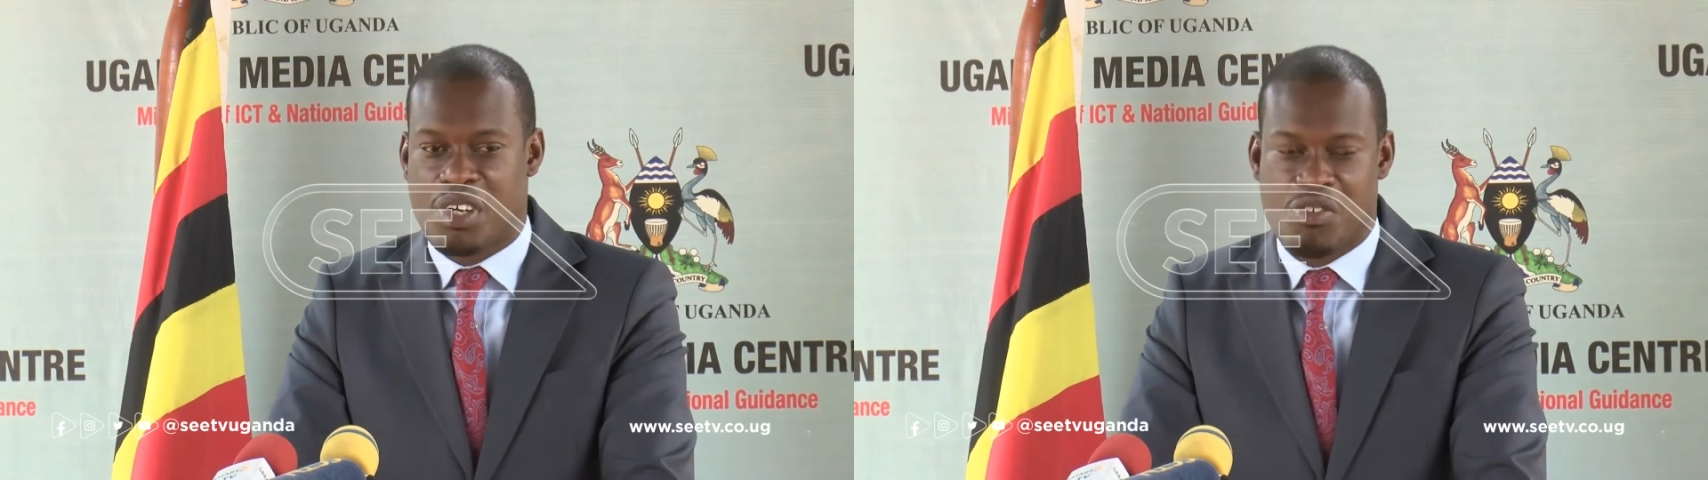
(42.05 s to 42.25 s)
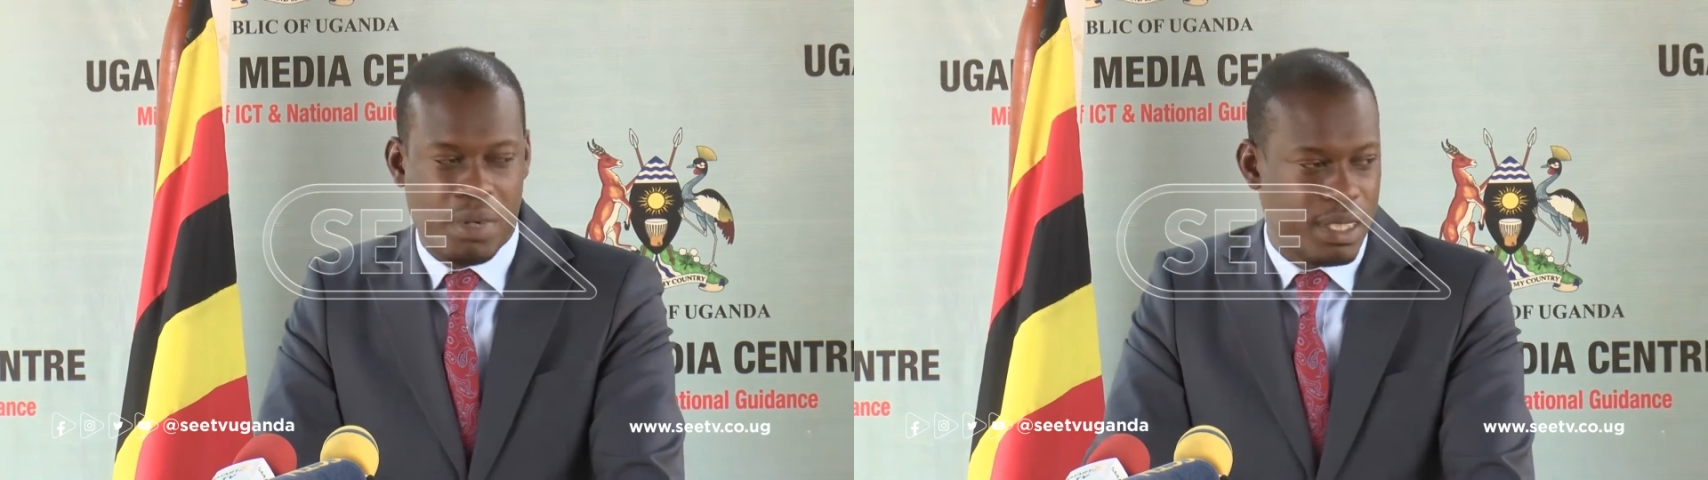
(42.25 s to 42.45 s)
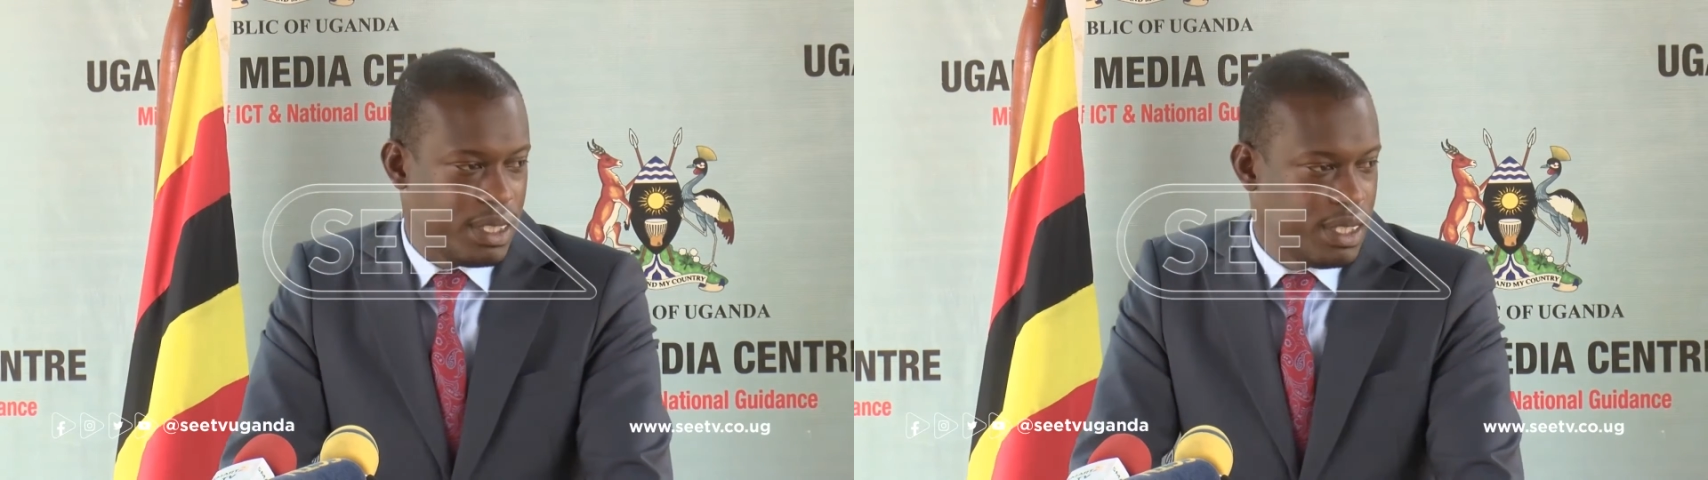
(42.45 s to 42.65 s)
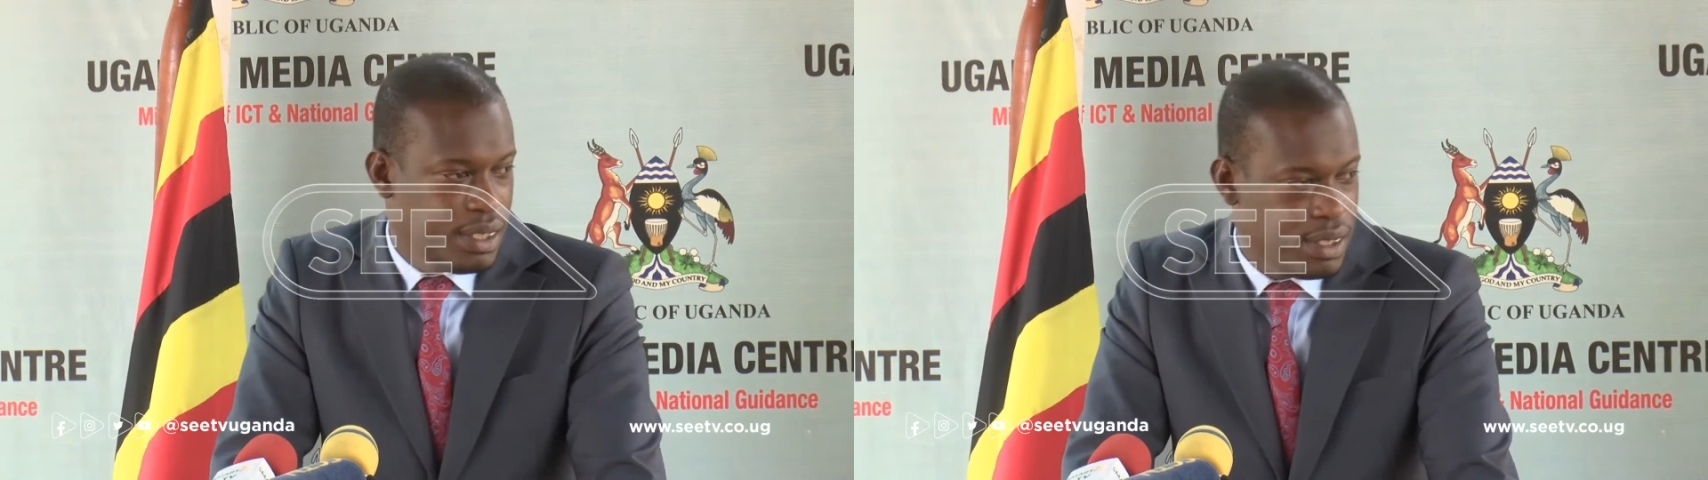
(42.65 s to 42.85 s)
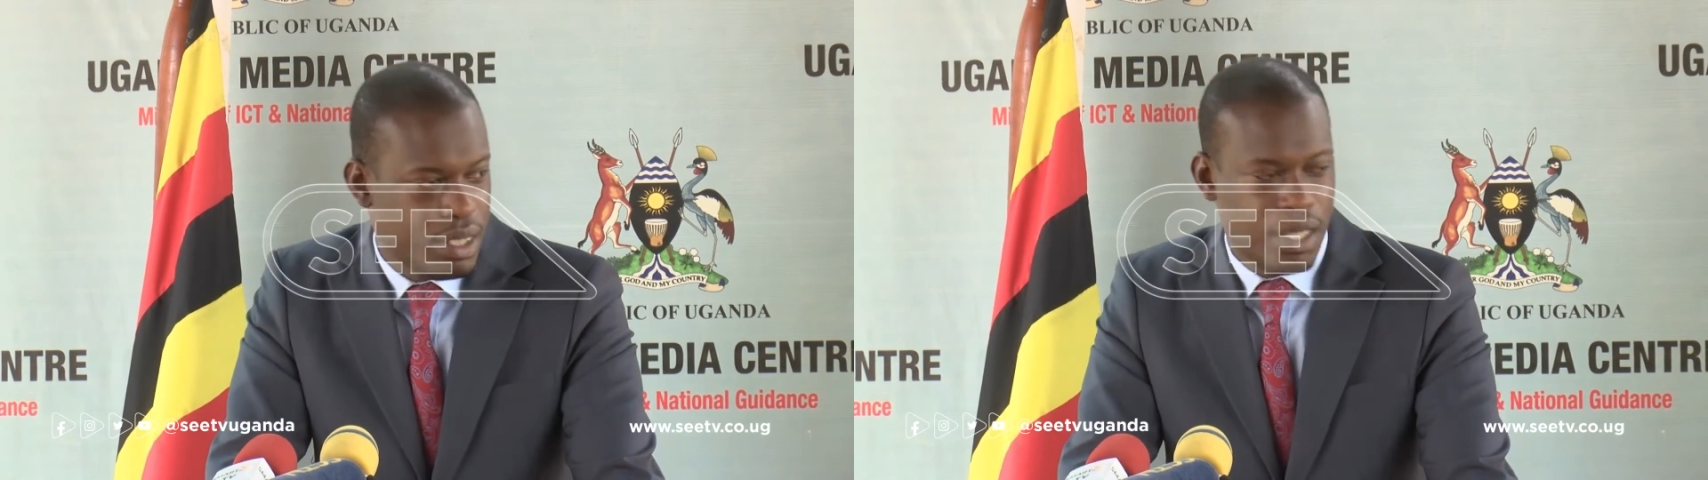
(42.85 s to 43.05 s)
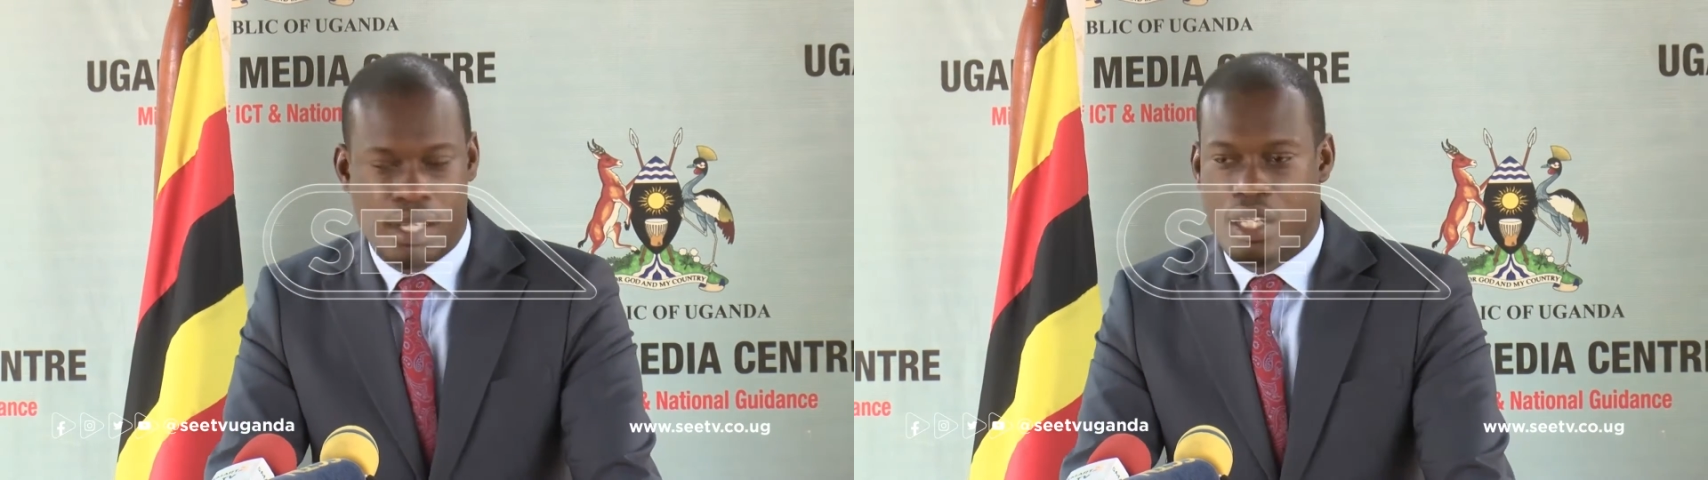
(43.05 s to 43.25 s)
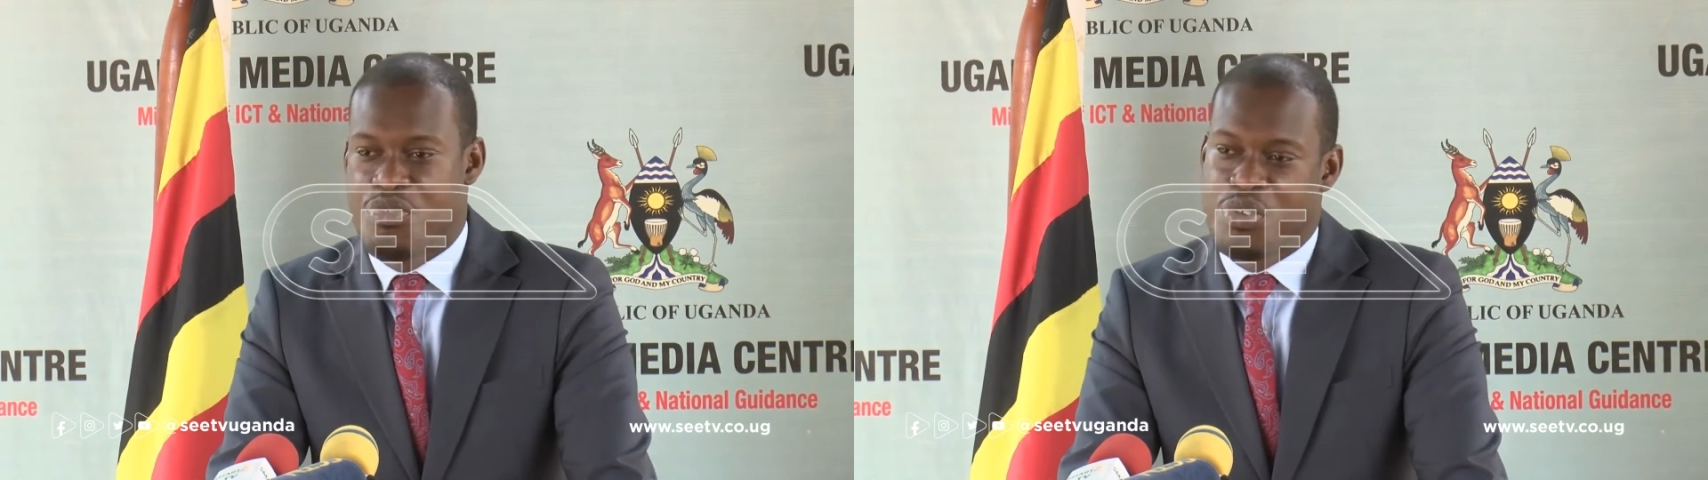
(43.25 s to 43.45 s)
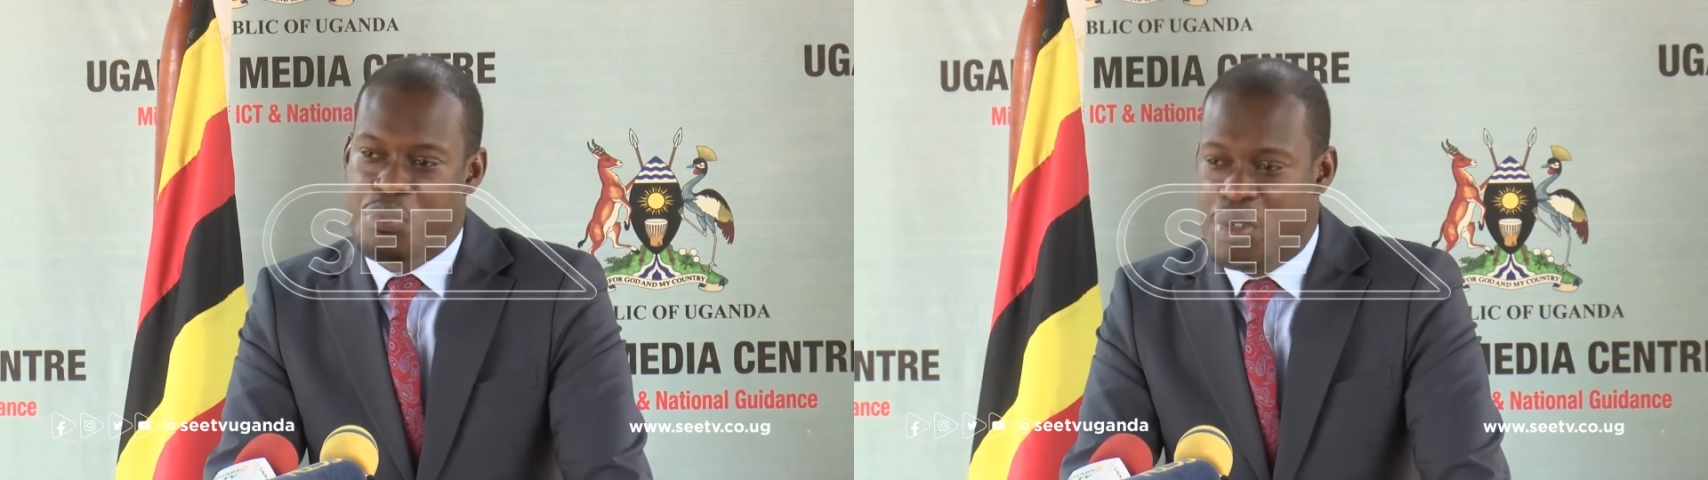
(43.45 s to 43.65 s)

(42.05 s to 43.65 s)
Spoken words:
5%. If we